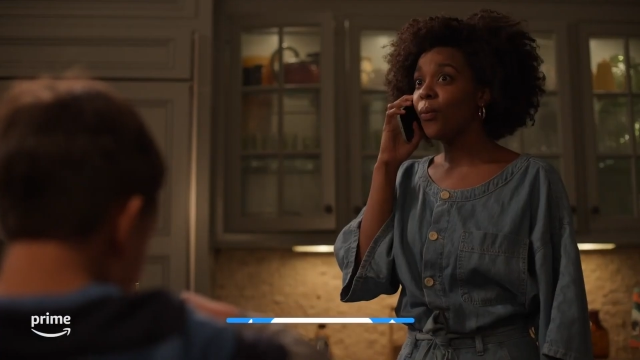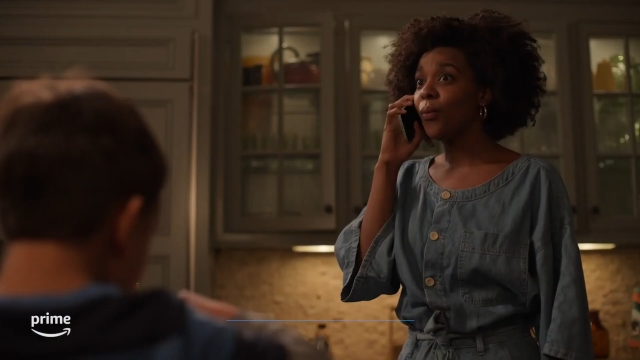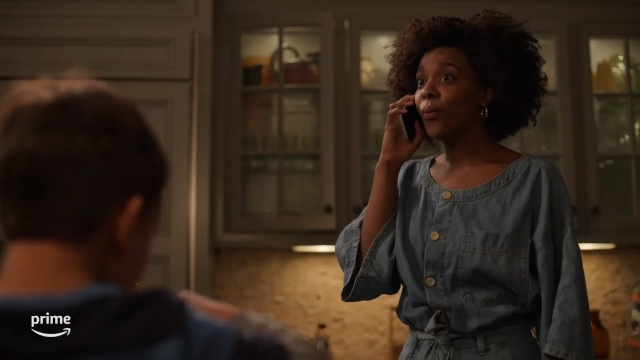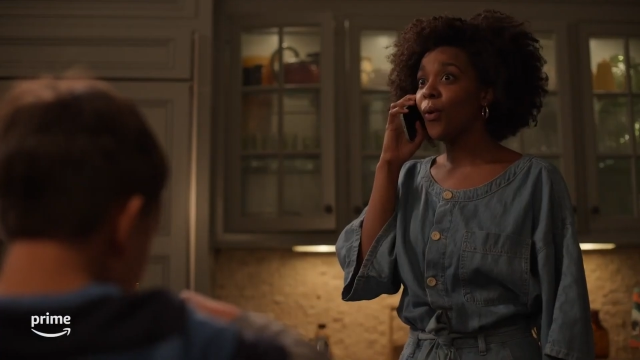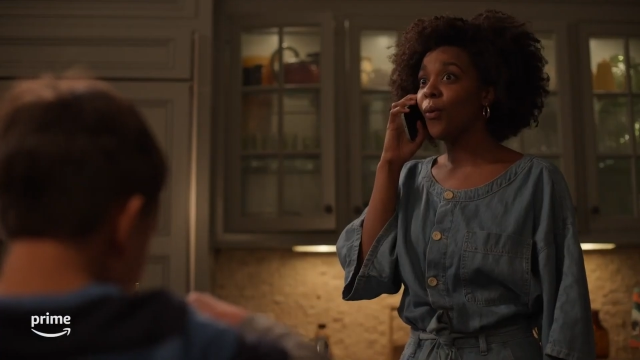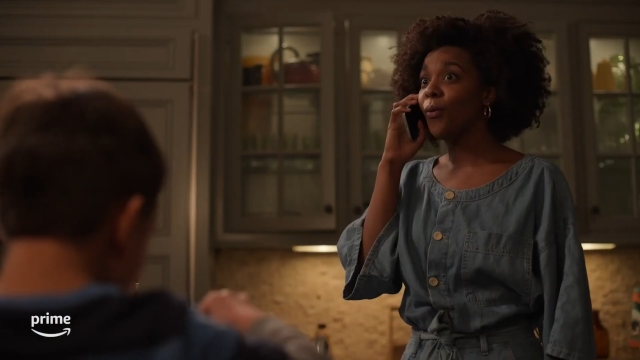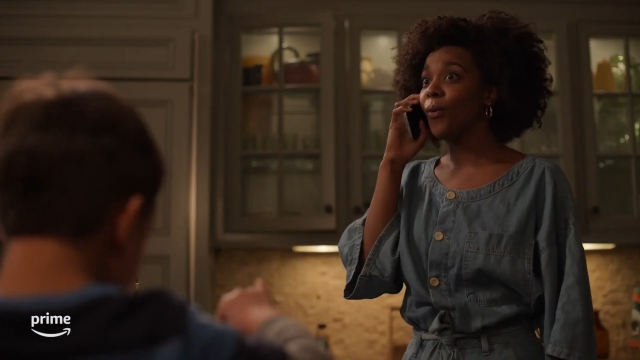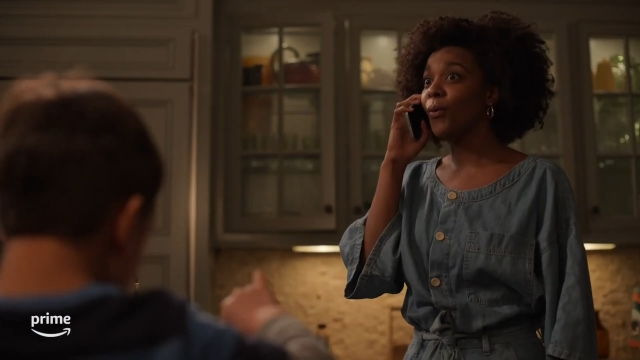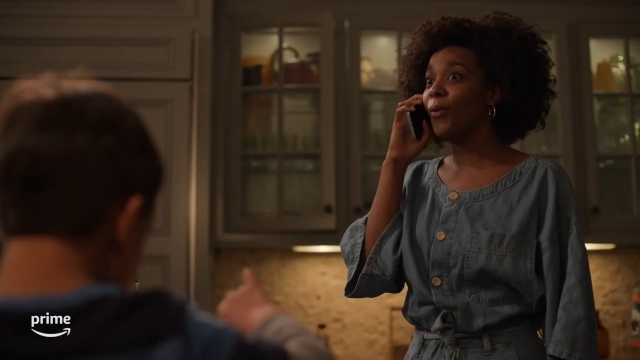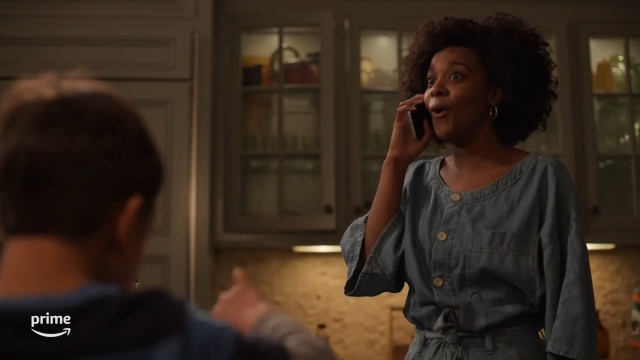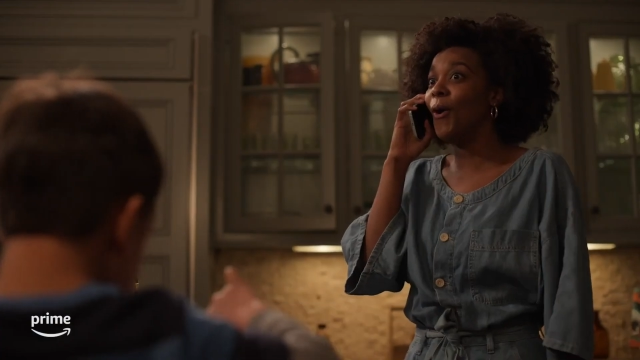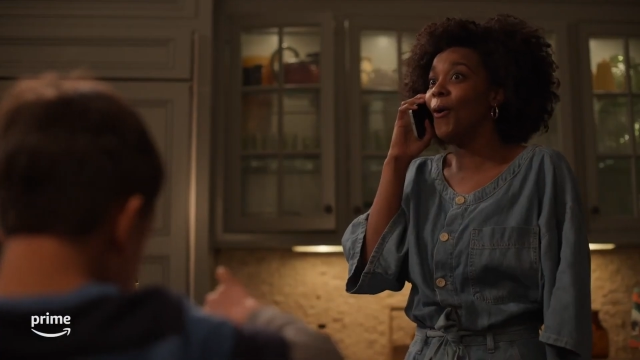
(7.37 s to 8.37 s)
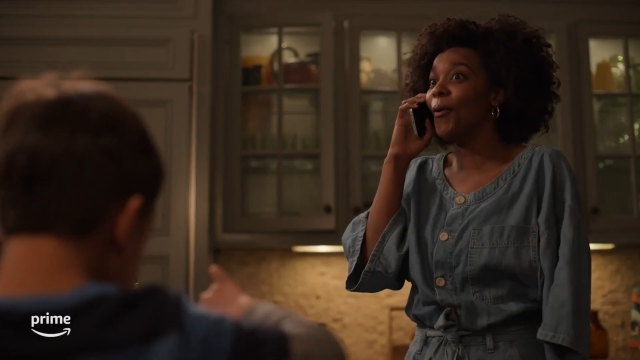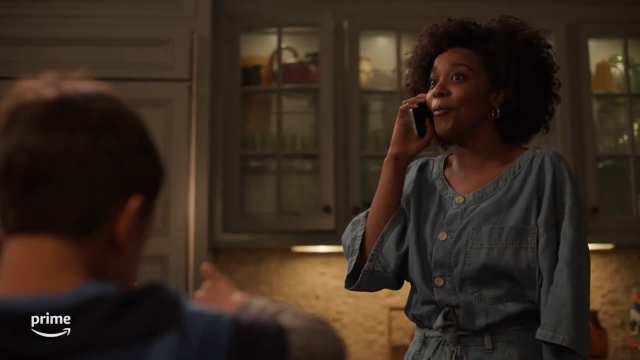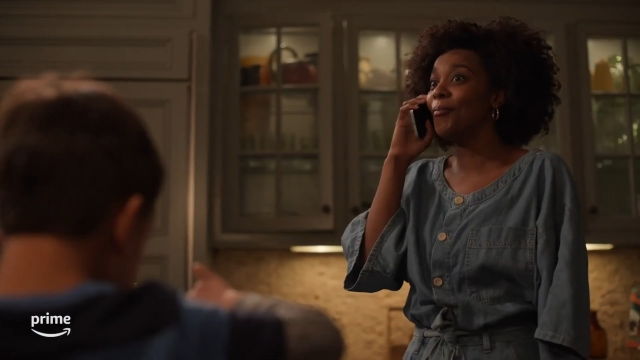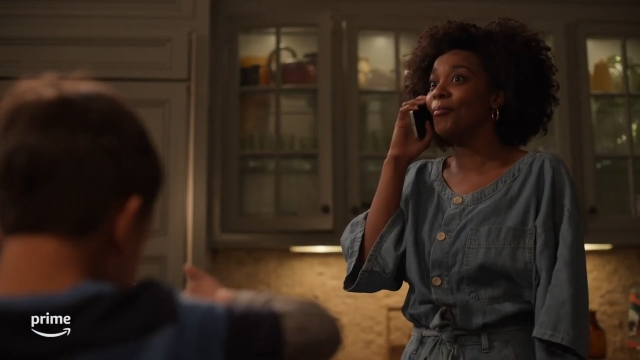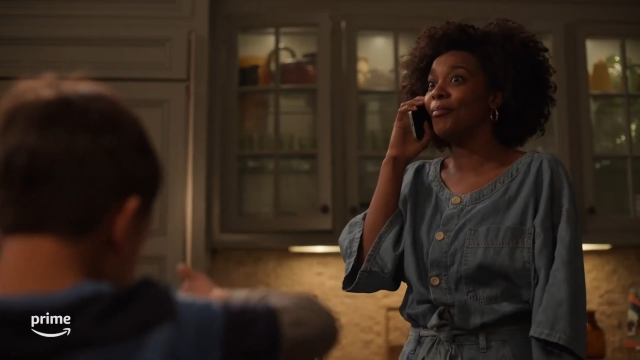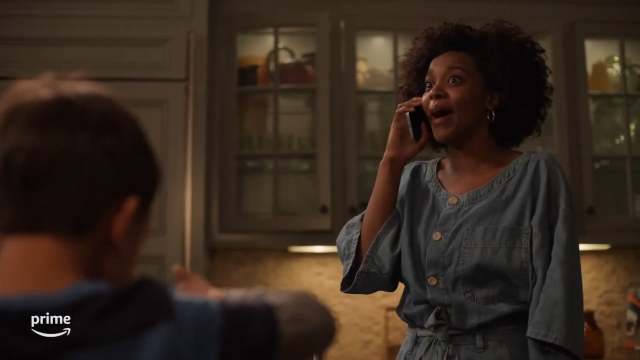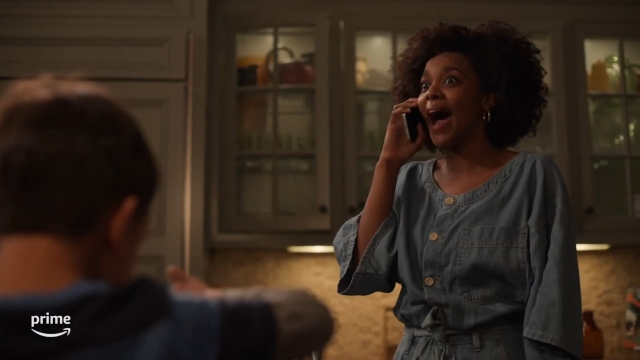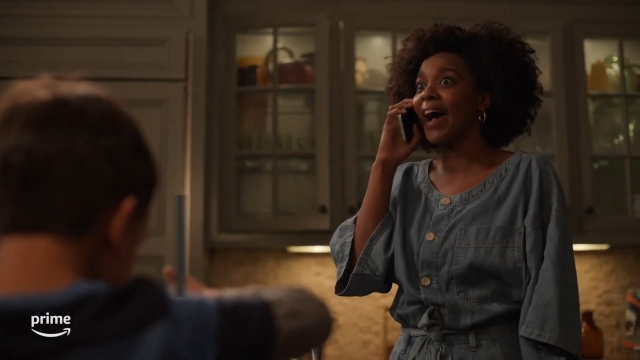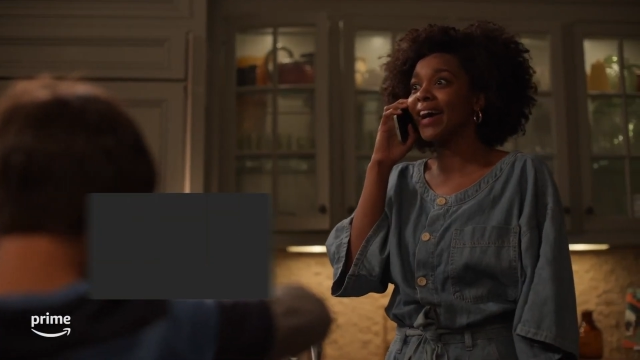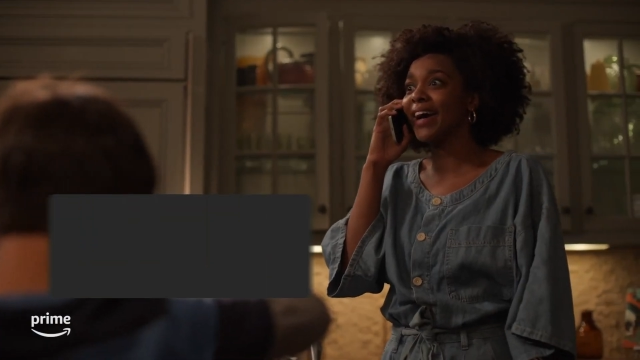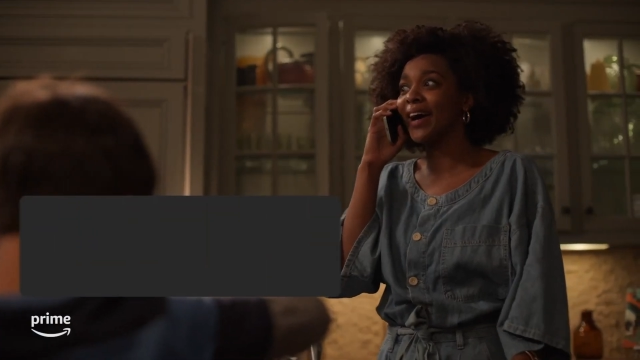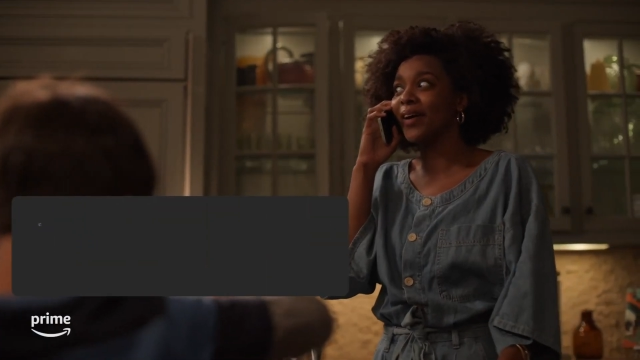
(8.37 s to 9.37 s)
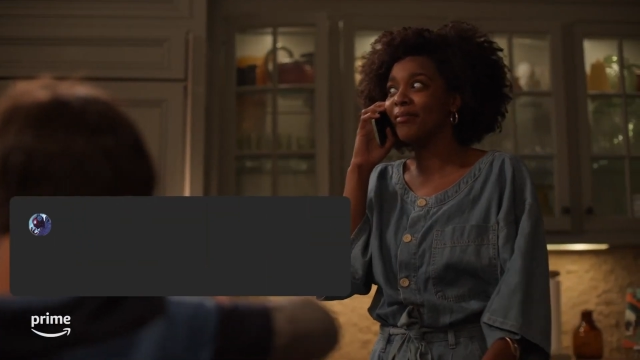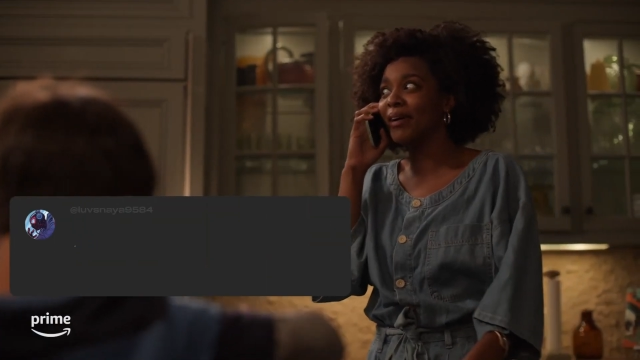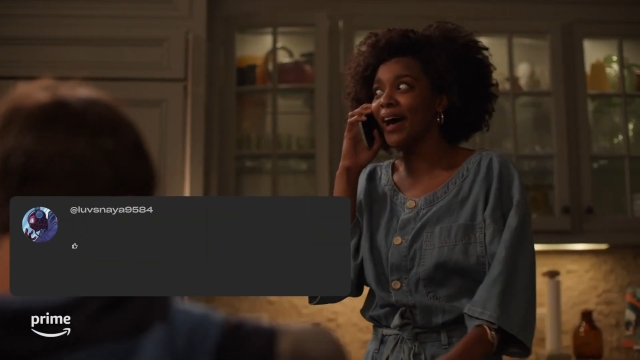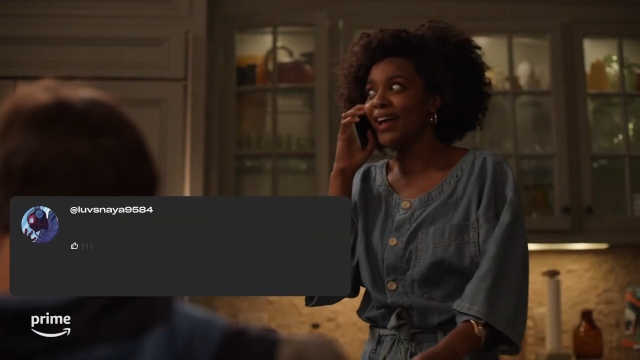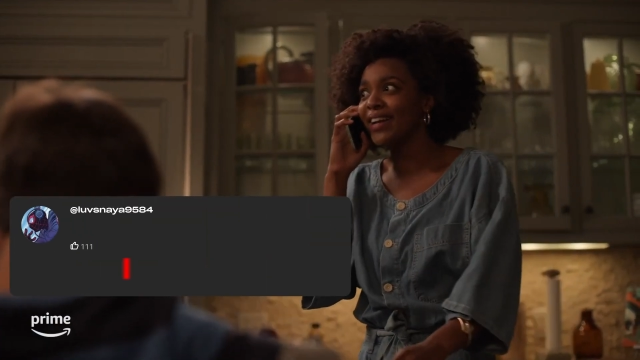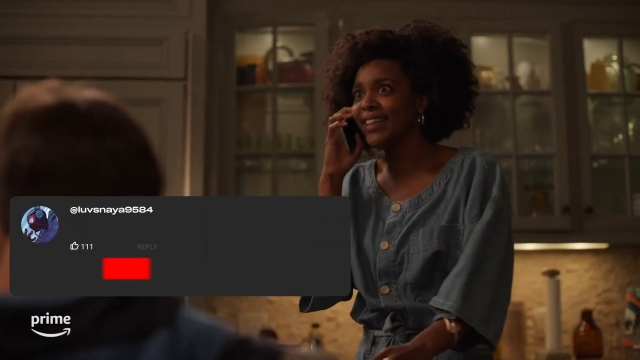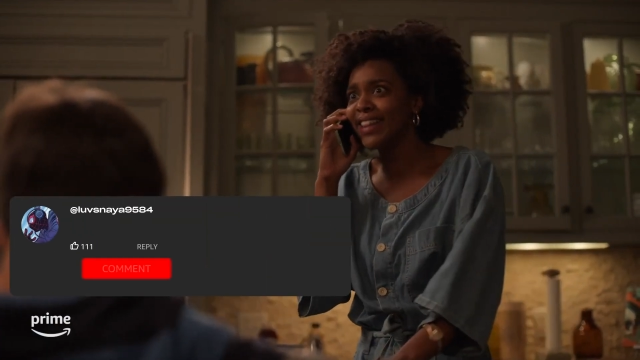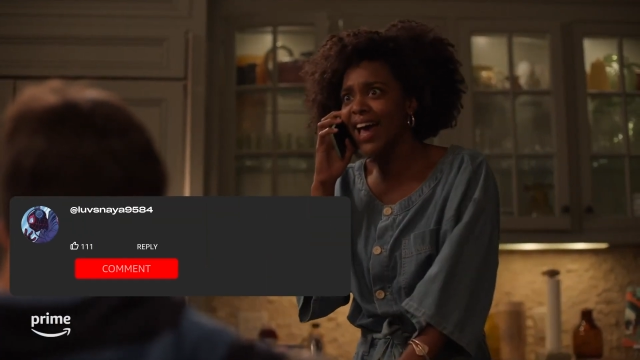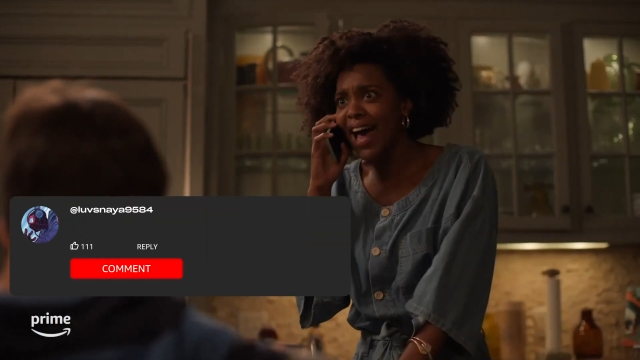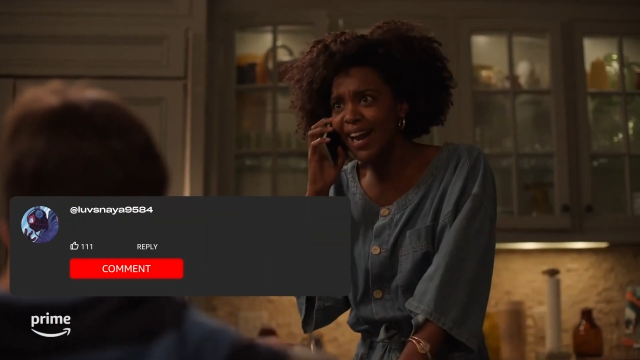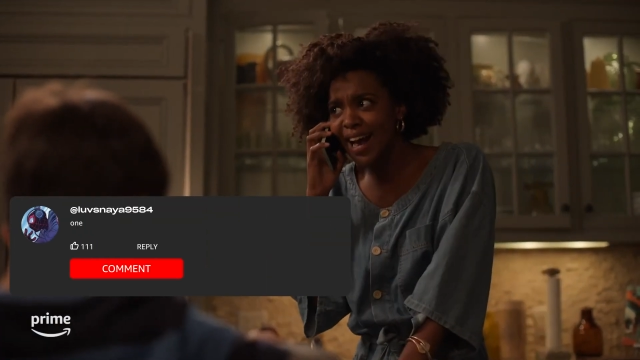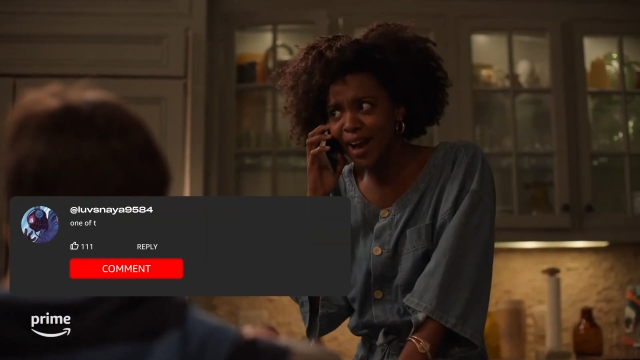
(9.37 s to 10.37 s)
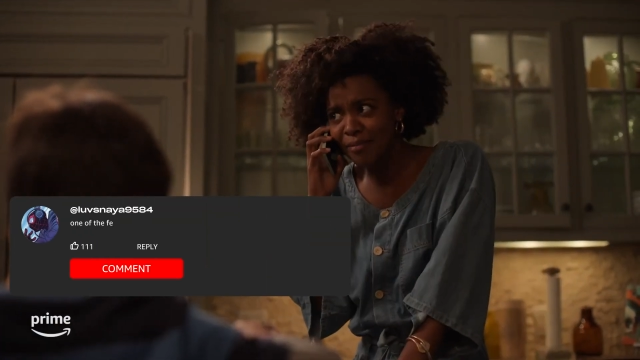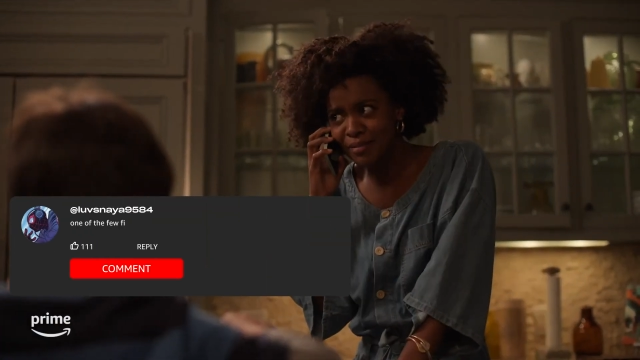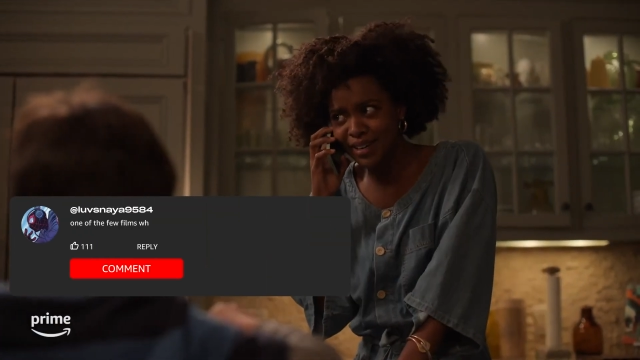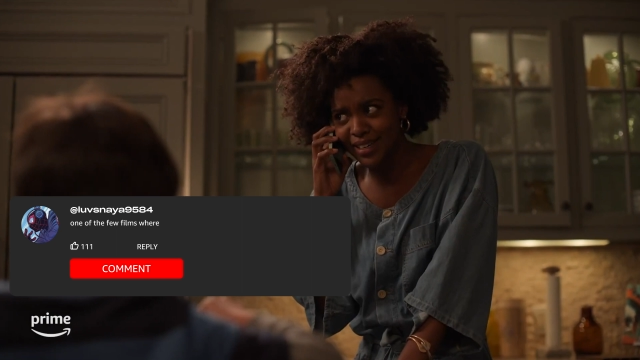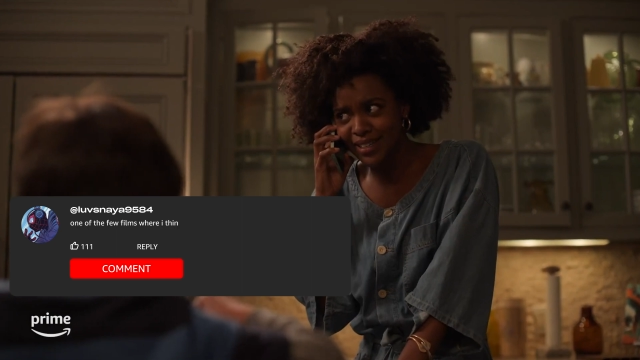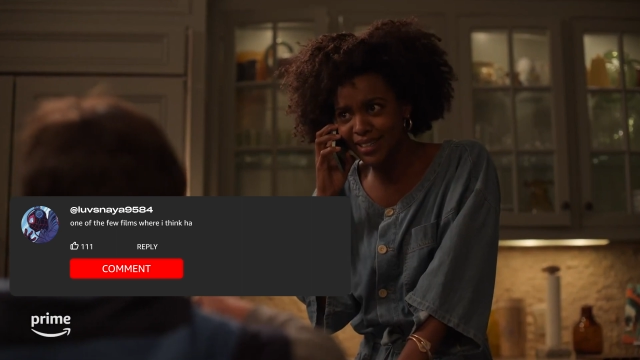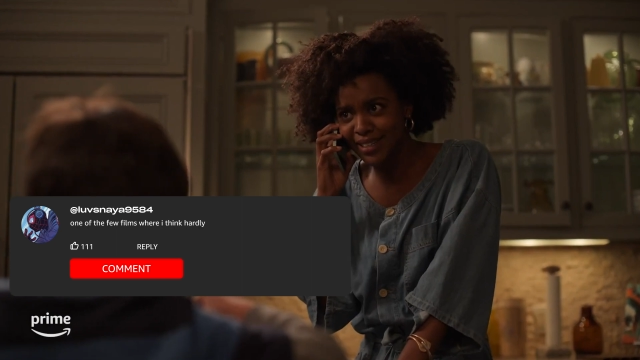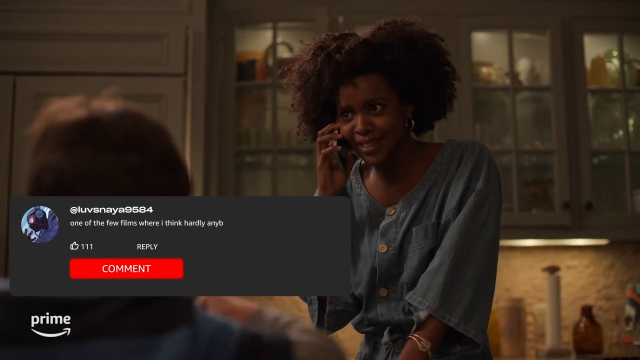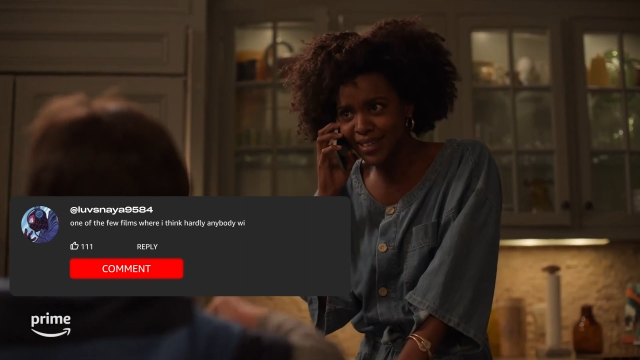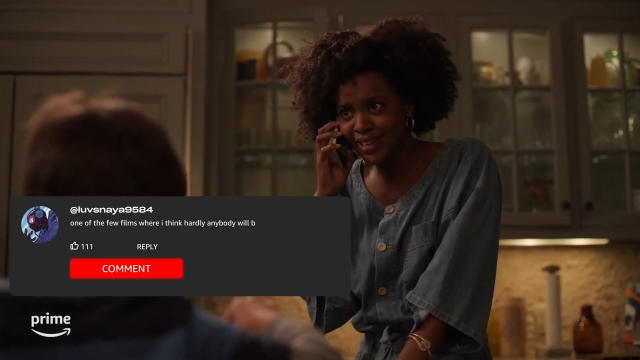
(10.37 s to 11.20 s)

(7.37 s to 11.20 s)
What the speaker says: Whoa, back up. How did that happen?